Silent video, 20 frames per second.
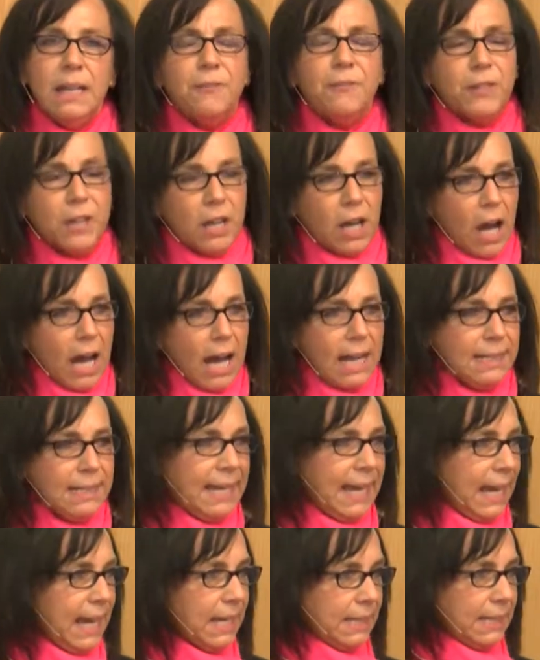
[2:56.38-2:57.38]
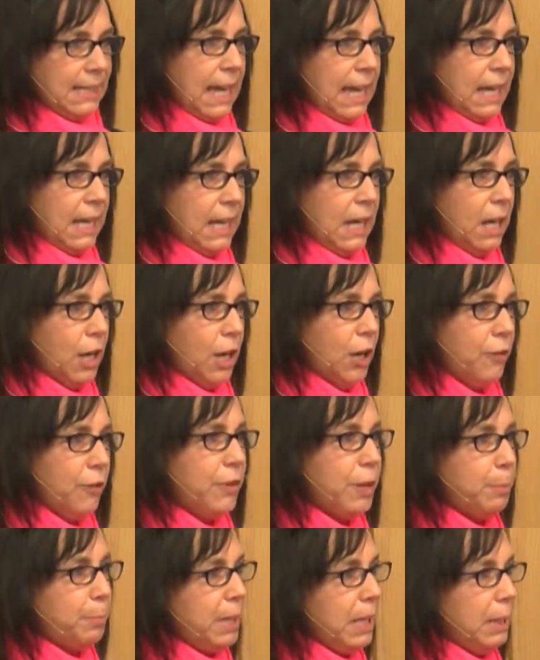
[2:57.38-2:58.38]
if God can't take care
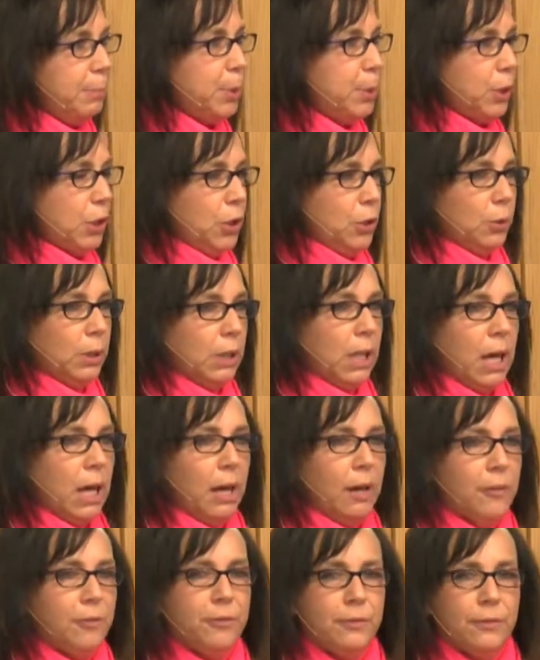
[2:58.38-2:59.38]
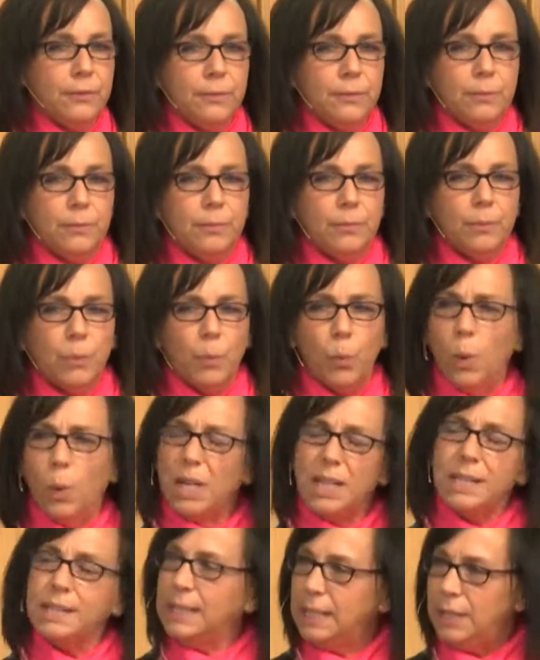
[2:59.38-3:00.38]
of the people you love,
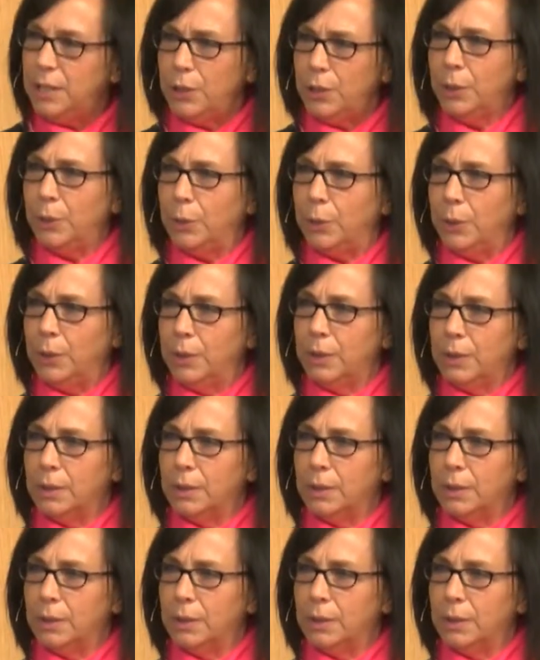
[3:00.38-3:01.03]
what does he do?"